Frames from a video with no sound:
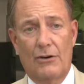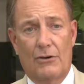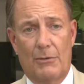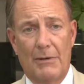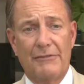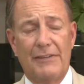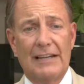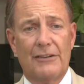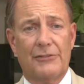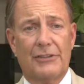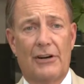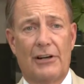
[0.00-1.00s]
Well, my
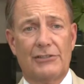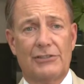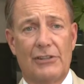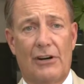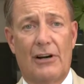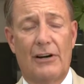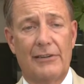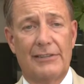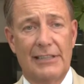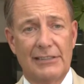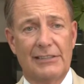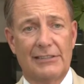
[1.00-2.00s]
final thoughts are
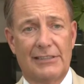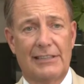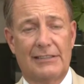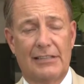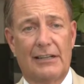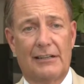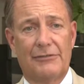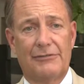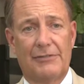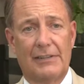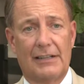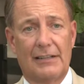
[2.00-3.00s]
this is a
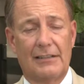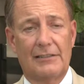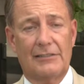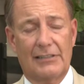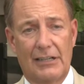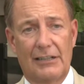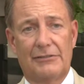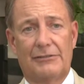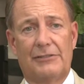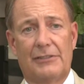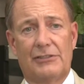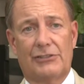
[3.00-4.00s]
tough,
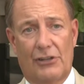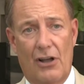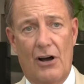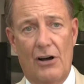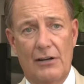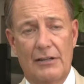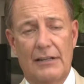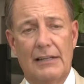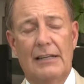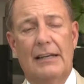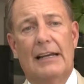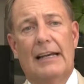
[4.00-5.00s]
tough slog.
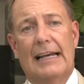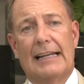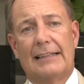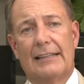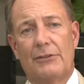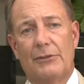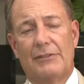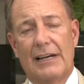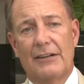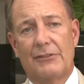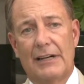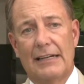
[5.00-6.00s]
And I think we've
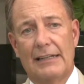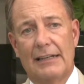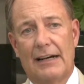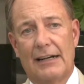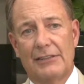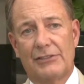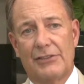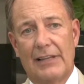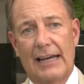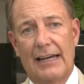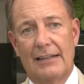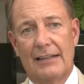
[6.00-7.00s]
got to recognize
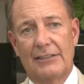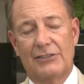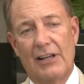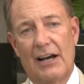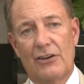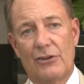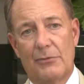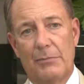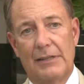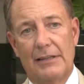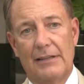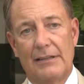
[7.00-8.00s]
that it's not going to
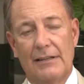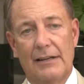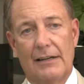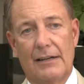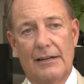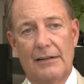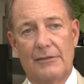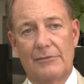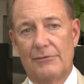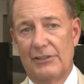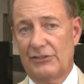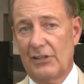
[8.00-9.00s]
be
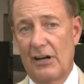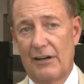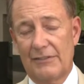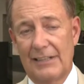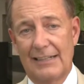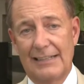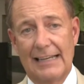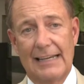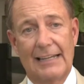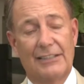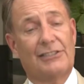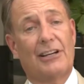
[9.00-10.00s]
resolved in a
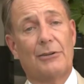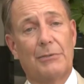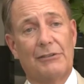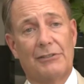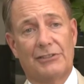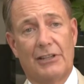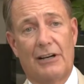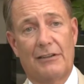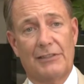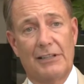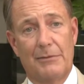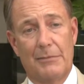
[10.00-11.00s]
day. It's not going to be
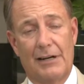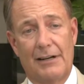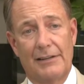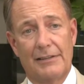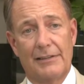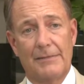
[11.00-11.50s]
resolved in a month.